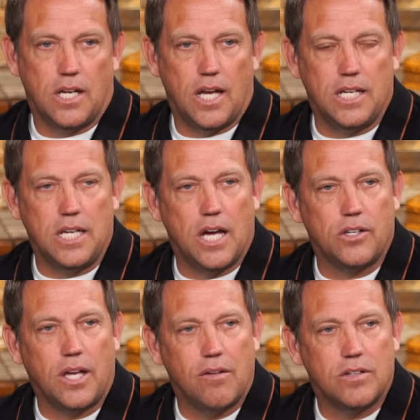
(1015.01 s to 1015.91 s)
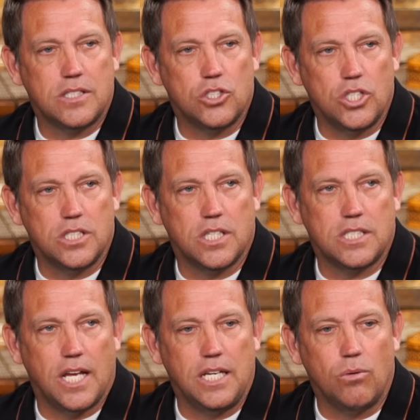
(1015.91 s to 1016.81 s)
and he either gave us jesus
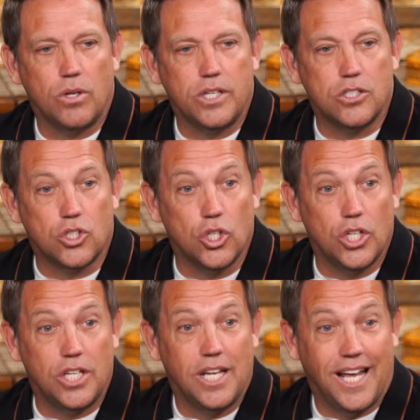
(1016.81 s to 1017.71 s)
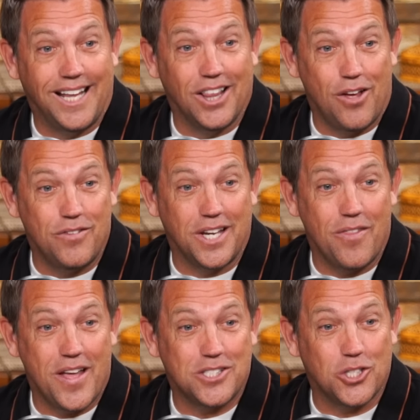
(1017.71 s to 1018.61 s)
and he really is good and loving
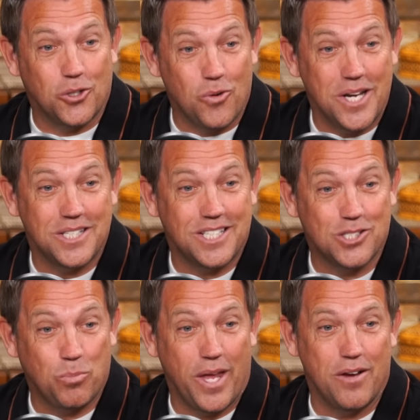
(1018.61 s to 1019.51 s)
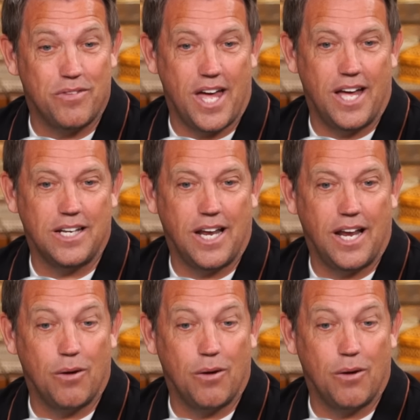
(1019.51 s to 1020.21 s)
and that's the greatest display of that